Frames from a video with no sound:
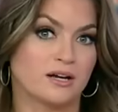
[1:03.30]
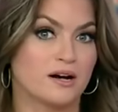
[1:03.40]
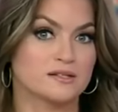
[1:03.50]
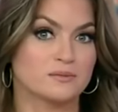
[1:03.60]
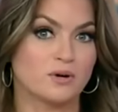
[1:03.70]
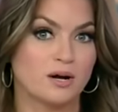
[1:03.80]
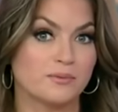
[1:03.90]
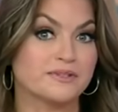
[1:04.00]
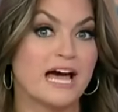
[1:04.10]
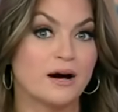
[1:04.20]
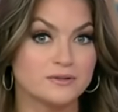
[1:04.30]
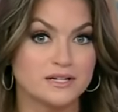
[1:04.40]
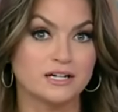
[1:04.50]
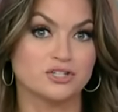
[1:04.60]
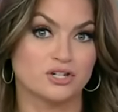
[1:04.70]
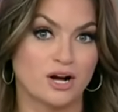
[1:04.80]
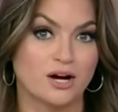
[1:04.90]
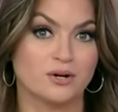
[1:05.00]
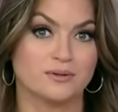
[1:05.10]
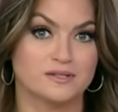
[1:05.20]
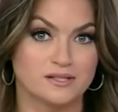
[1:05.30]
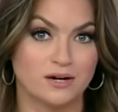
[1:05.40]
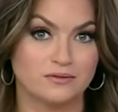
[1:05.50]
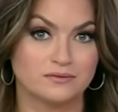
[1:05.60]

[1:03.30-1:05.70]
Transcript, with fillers: and cause some problems outside of Chicago itself.